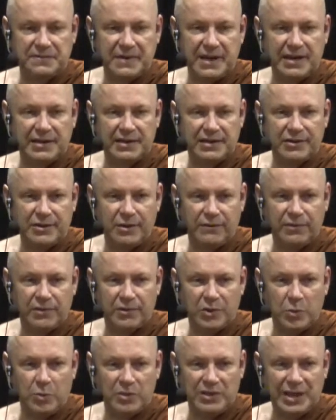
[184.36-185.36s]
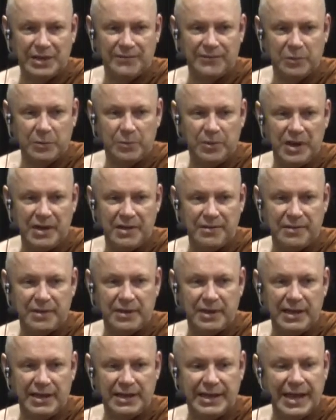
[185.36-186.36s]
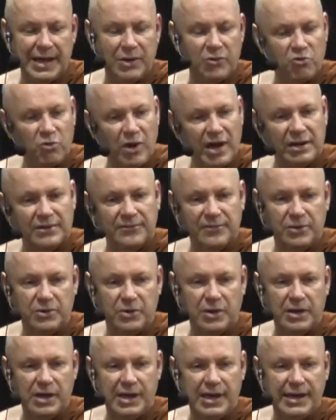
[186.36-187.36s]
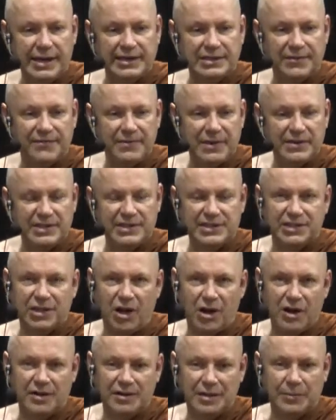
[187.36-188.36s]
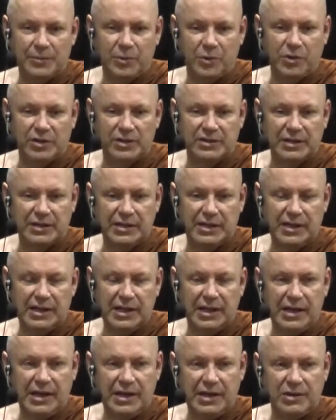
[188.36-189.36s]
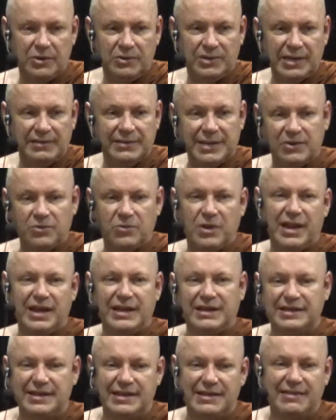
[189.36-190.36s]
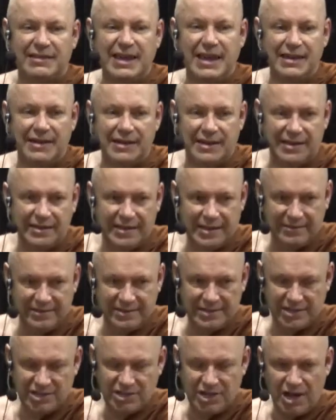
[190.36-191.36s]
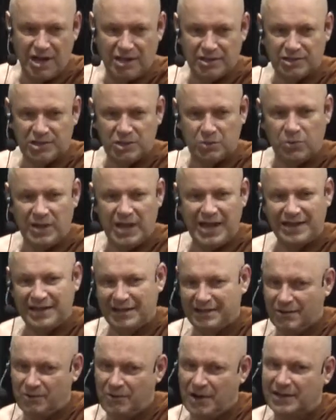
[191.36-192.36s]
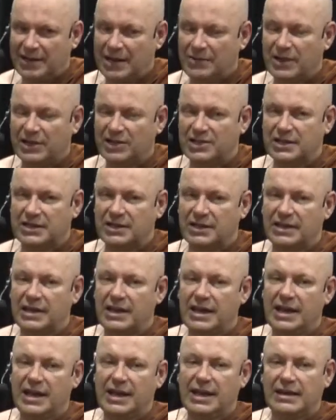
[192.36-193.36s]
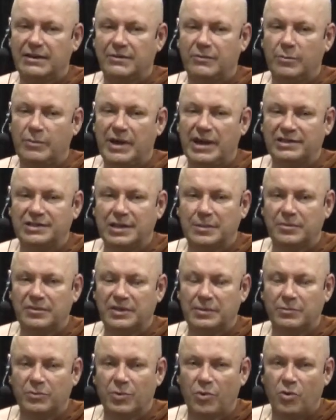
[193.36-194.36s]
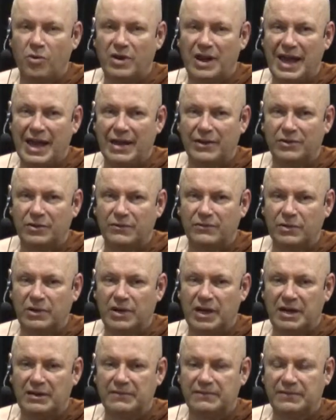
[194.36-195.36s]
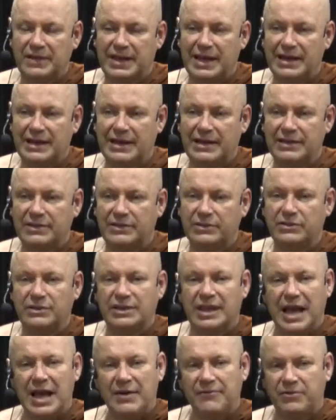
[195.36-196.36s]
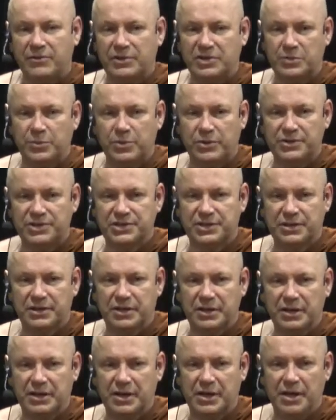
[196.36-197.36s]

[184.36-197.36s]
factor of the Noble Eightfold Path. Uh, yeah, right viewer uh, is the very starting point. Uh, you get that right, then uh, there is a chance you will head in the right direction uh, and you will make something more out of your life than the average person.